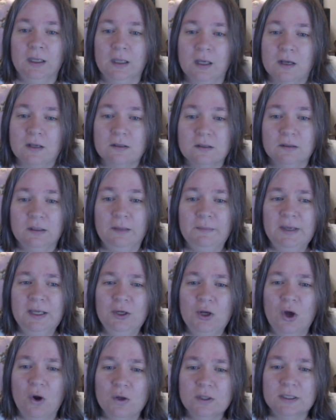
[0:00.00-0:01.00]
So let me
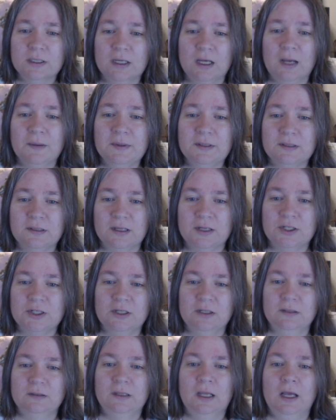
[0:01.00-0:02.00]
know in the comment
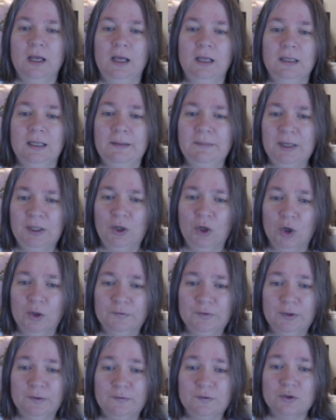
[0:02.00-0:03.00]
section. Let me know
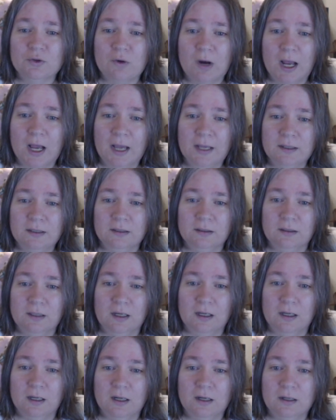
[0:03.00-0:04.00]
if you've tried
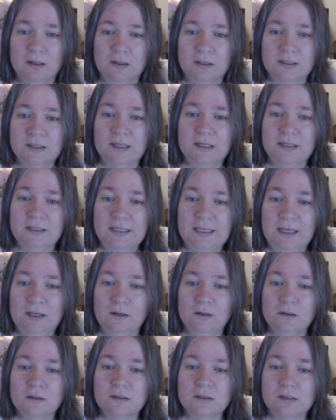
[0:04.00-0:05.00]
hooks and
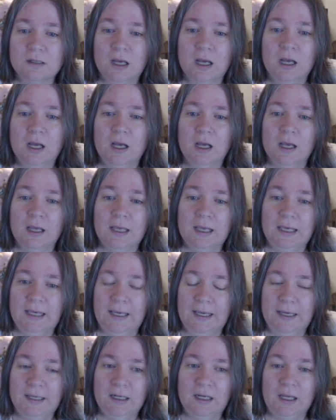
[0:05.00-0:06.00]
needles.
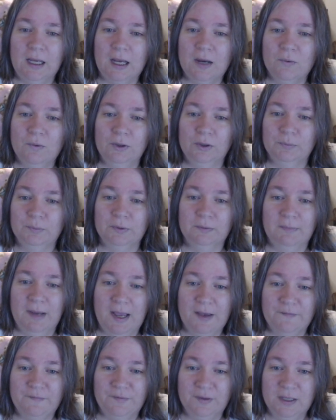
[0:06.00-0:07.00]
Again, I will put my
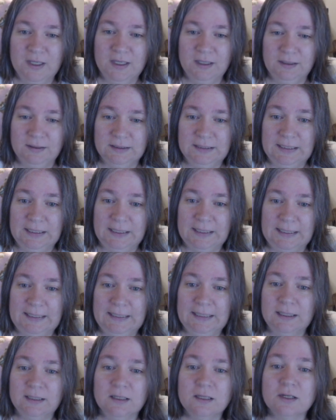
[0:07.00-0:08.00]
affiliate link
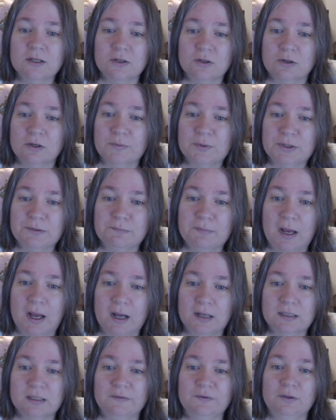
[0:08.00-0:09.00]
in the description
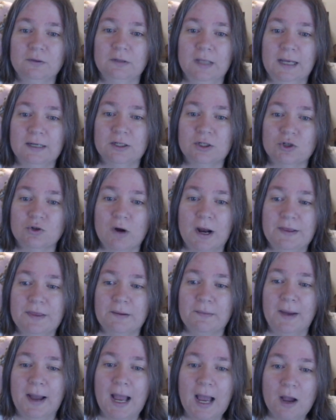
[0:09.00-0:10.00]
box if you'd like to try
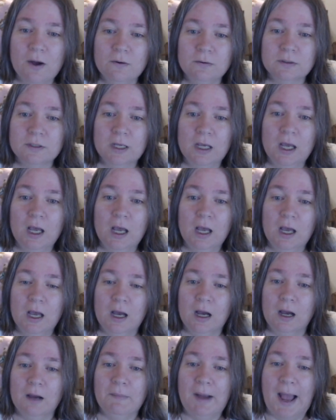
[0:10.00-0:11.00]
them out.
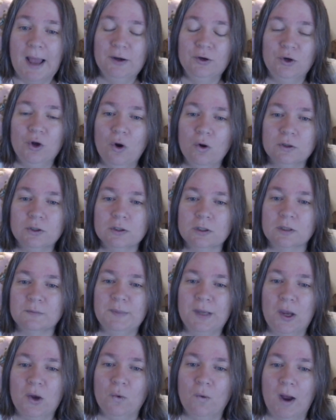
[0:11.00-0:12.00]
I know it took
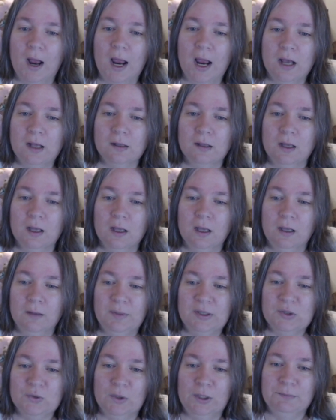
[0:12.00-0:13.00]
me a while
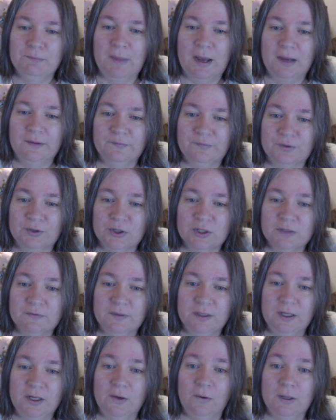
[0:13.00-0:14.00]
between my first
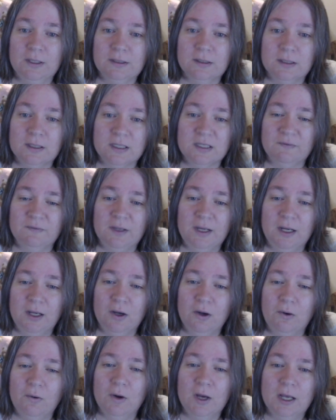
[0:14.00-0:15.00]
video and this
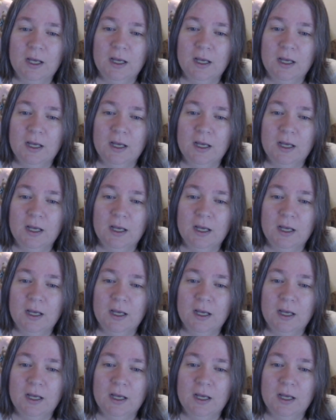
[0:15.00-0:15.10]
video